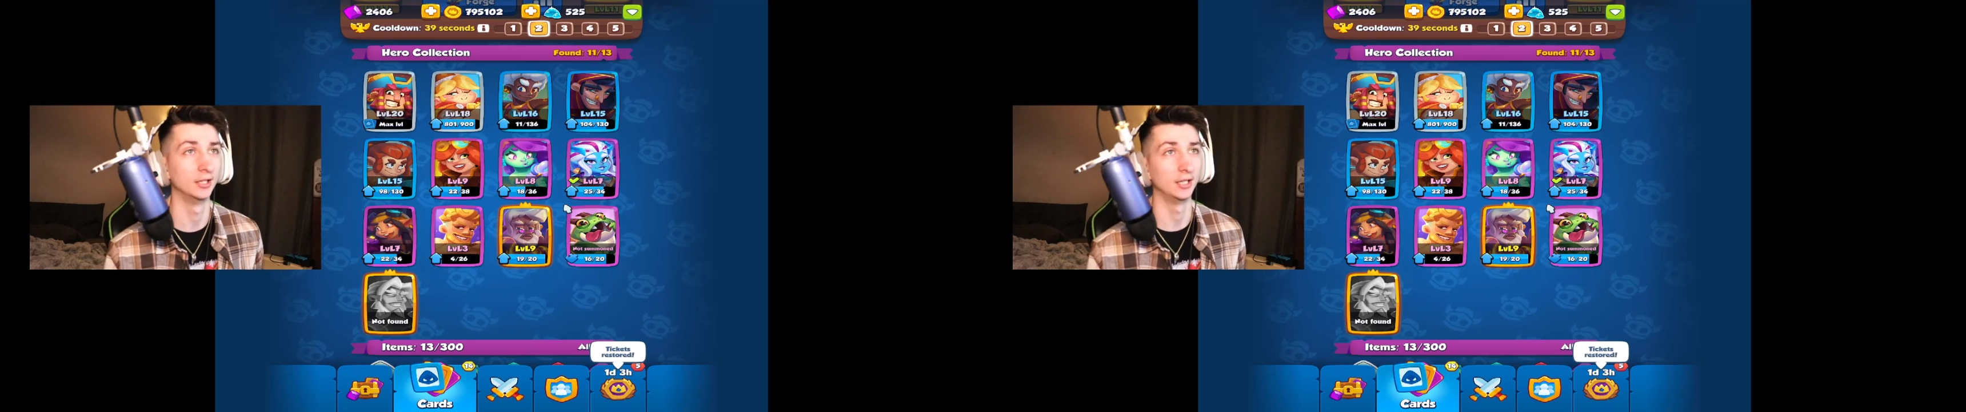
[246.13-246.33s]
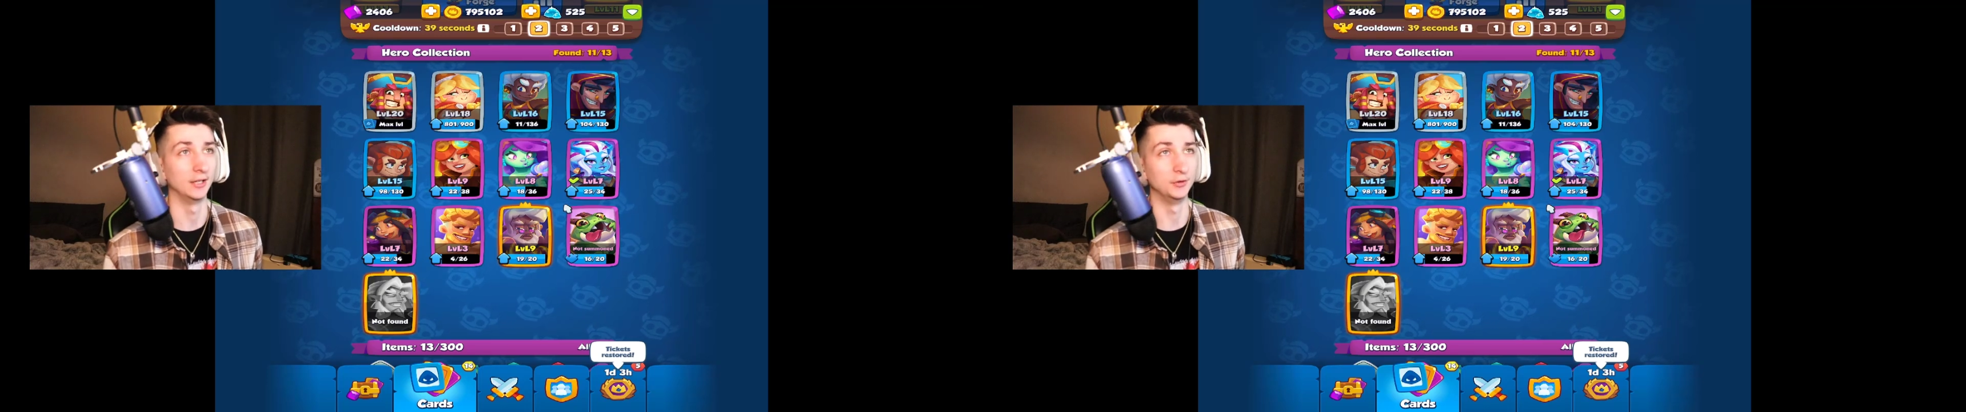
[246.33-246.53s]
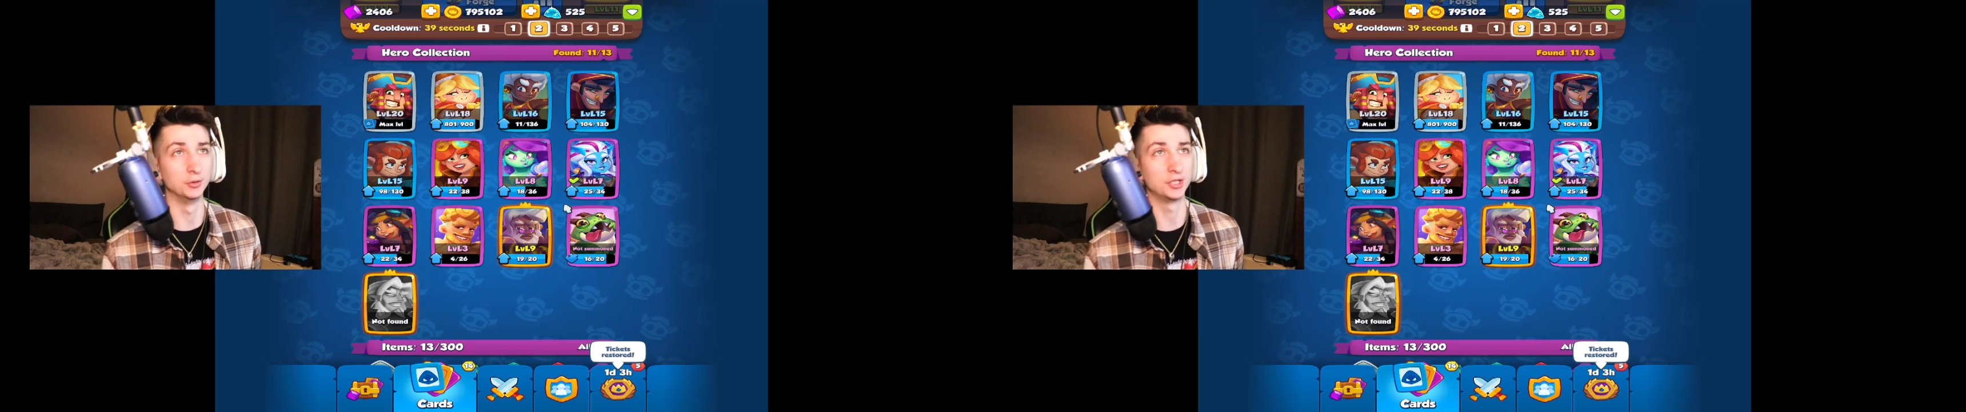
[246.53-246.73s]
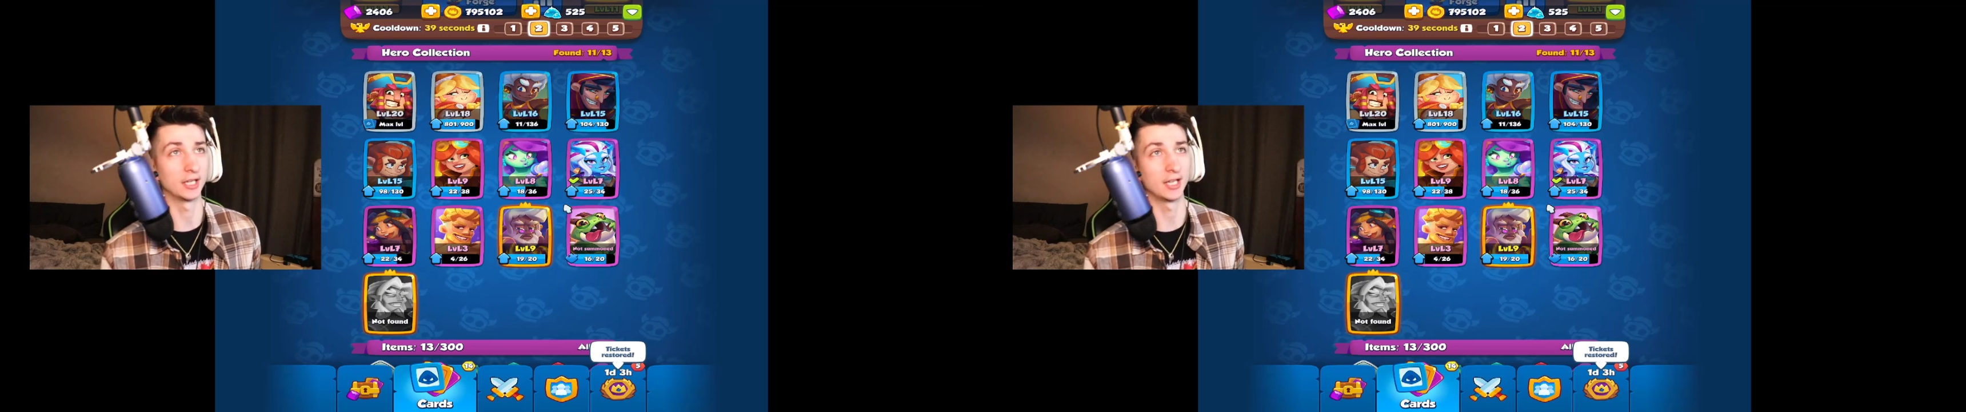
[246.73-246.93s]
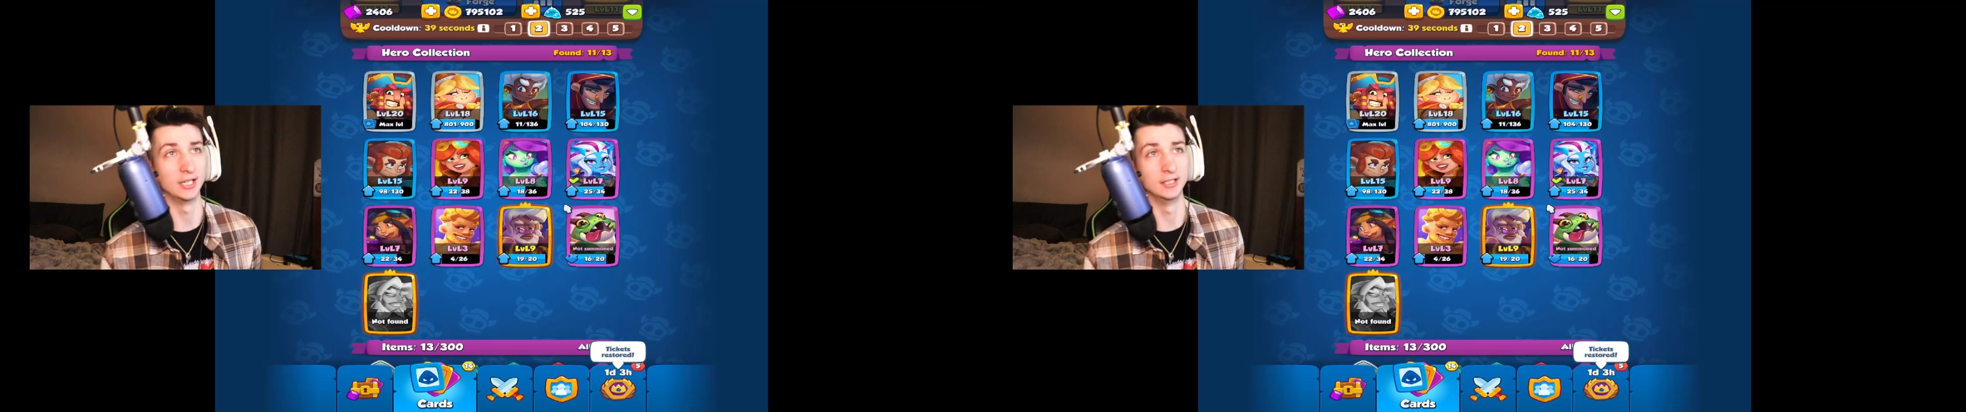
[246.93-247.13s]
If you
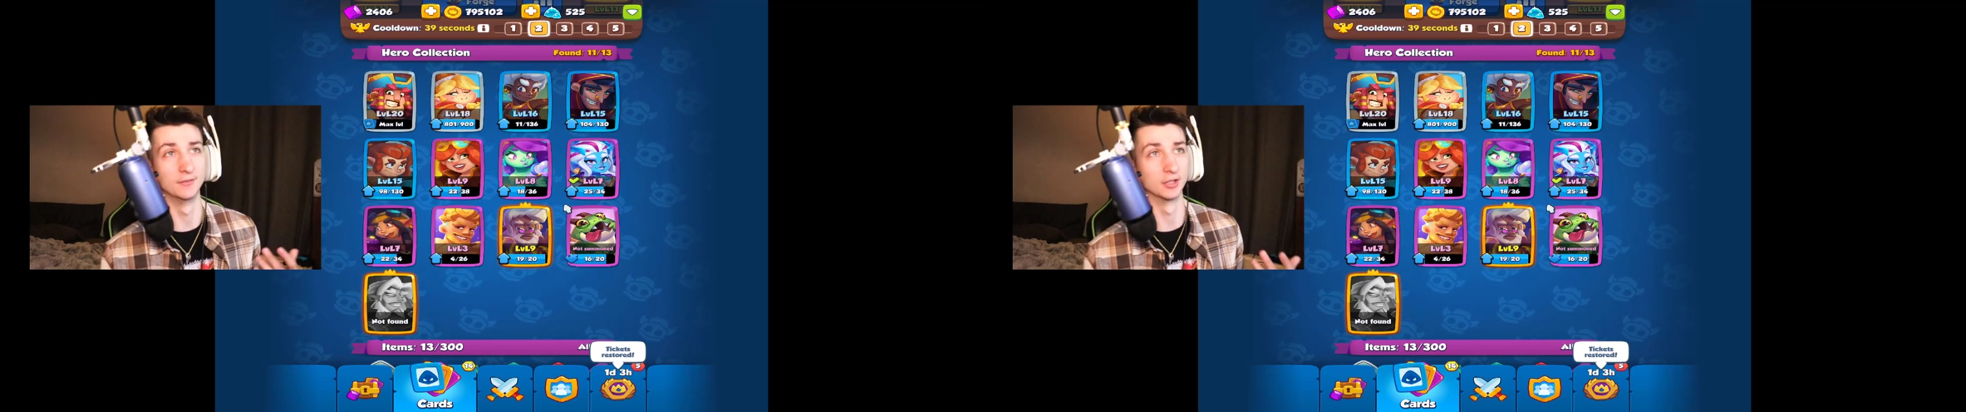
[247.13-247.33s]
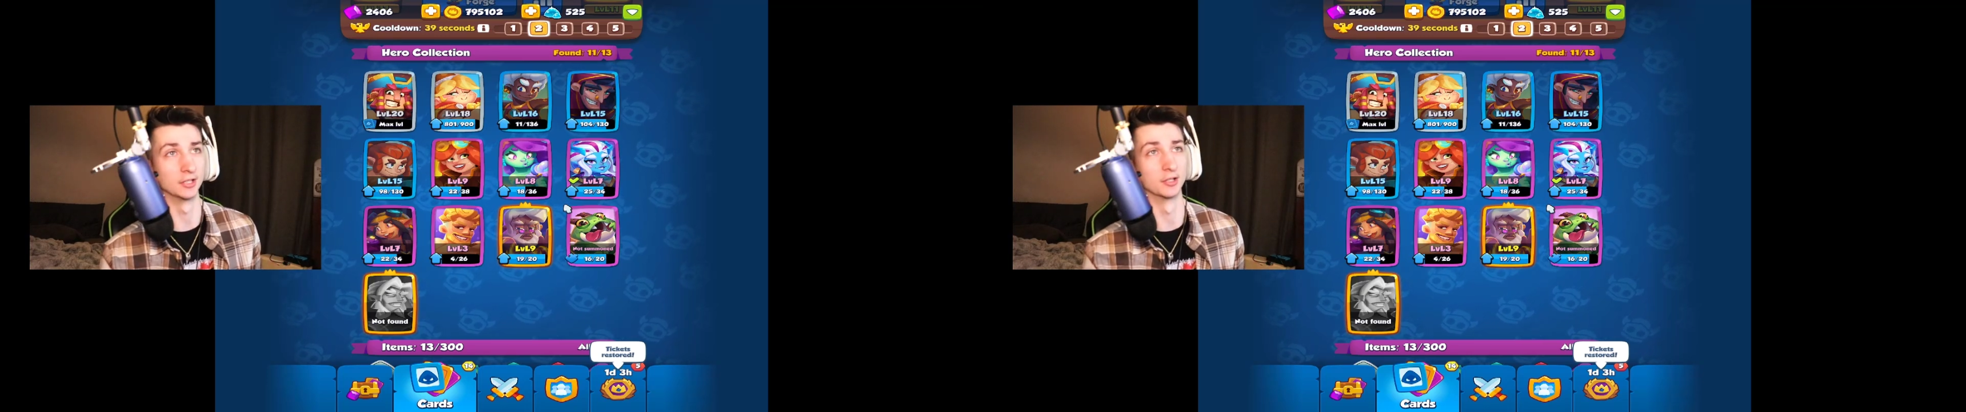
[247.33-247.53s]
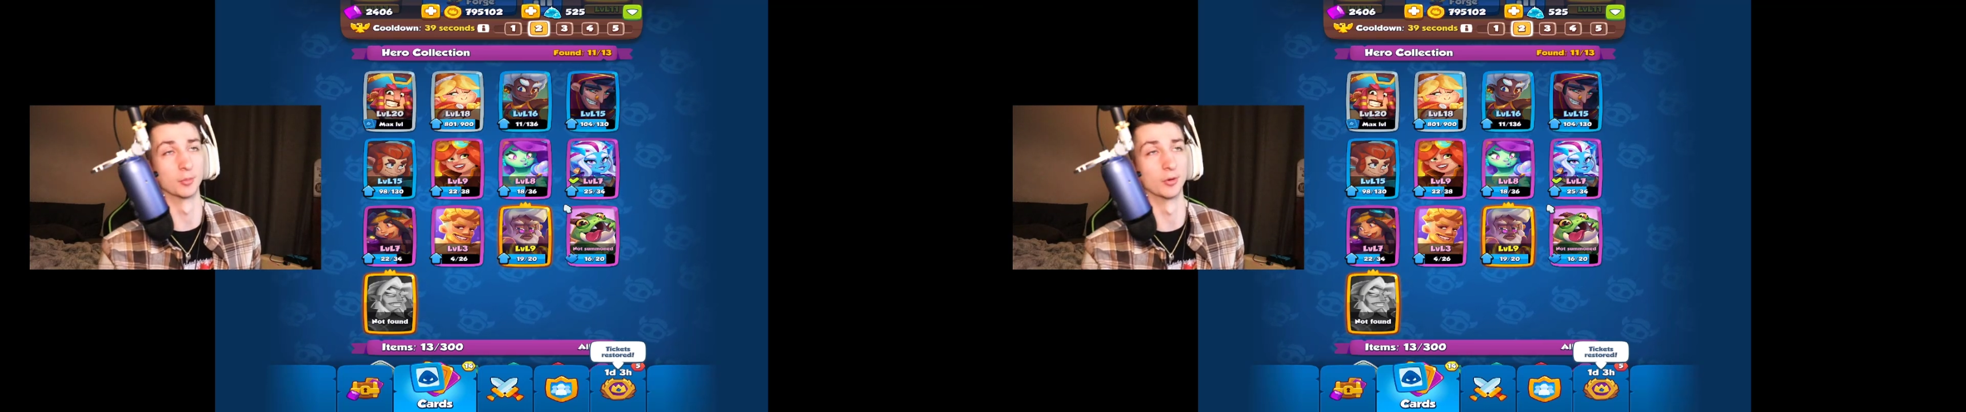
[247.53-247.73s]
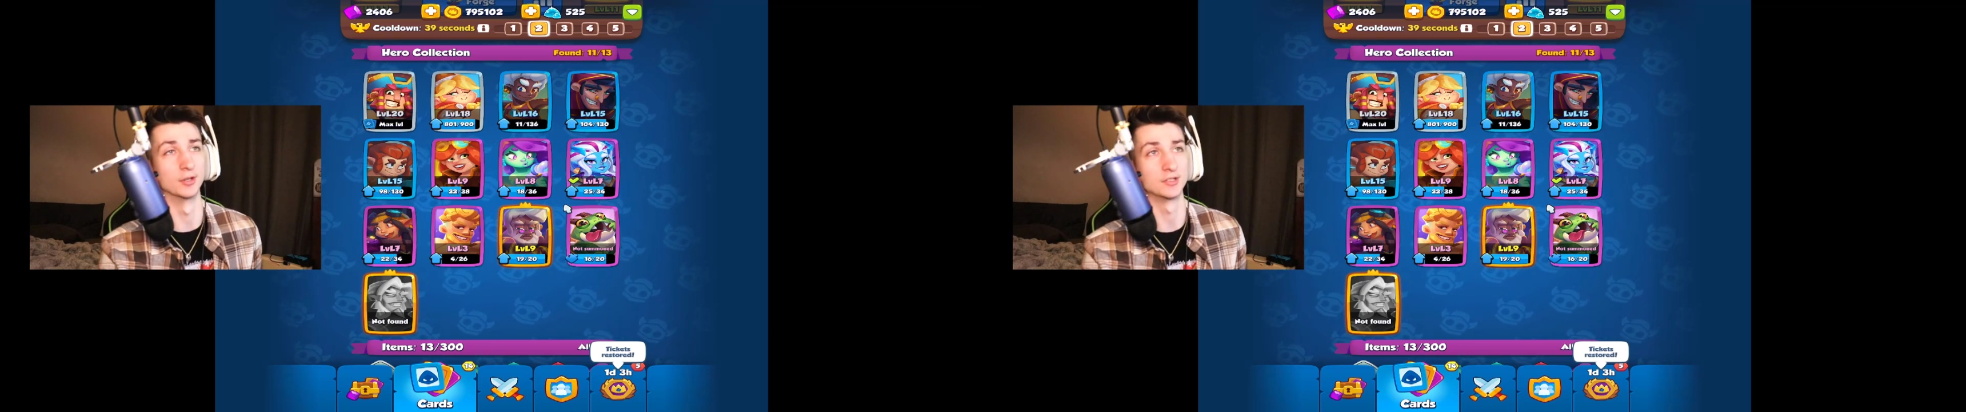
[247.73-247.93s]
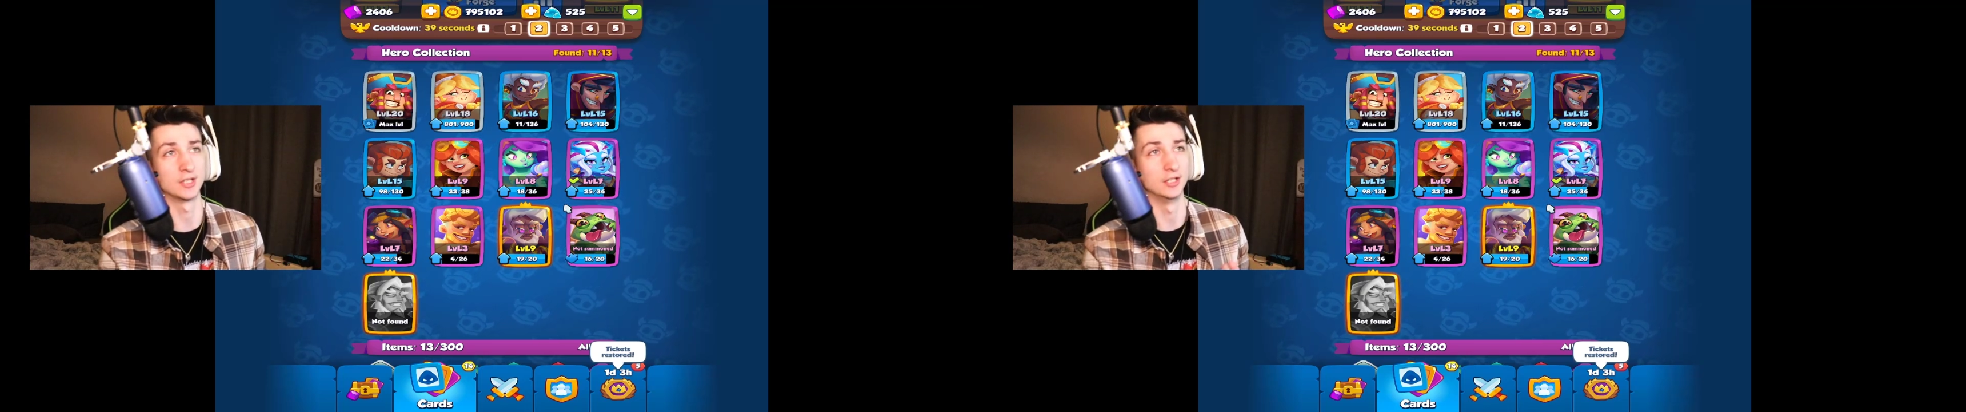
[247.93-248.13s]
check any of the
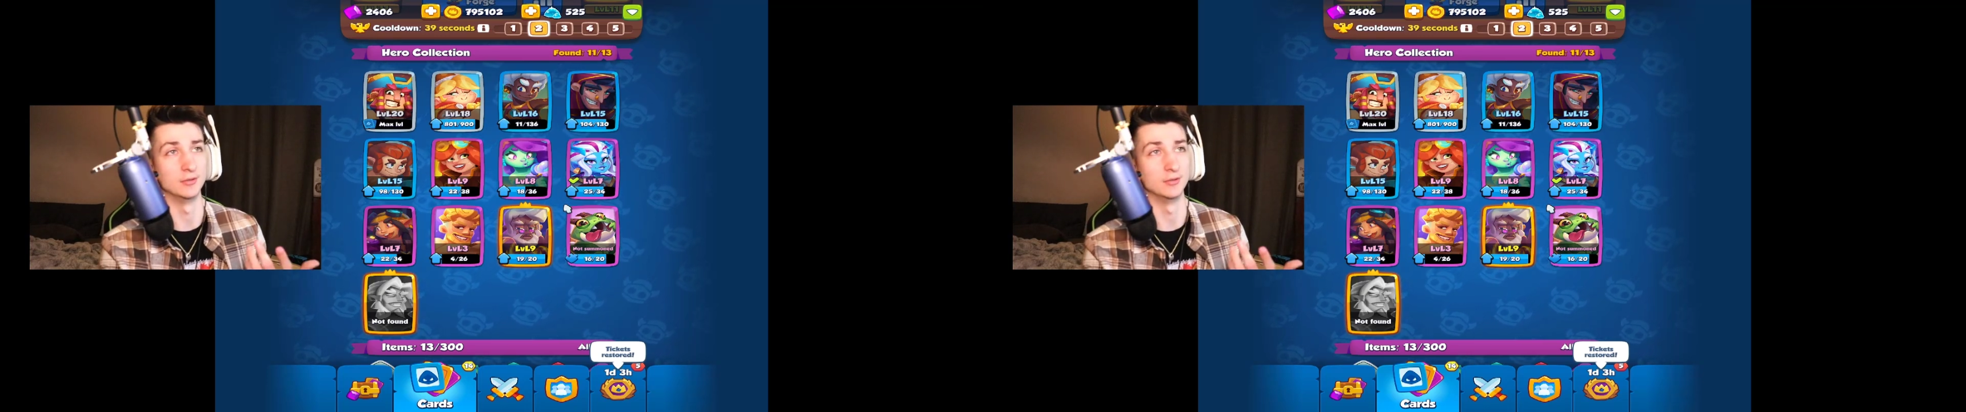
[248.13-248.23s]
leaderboards and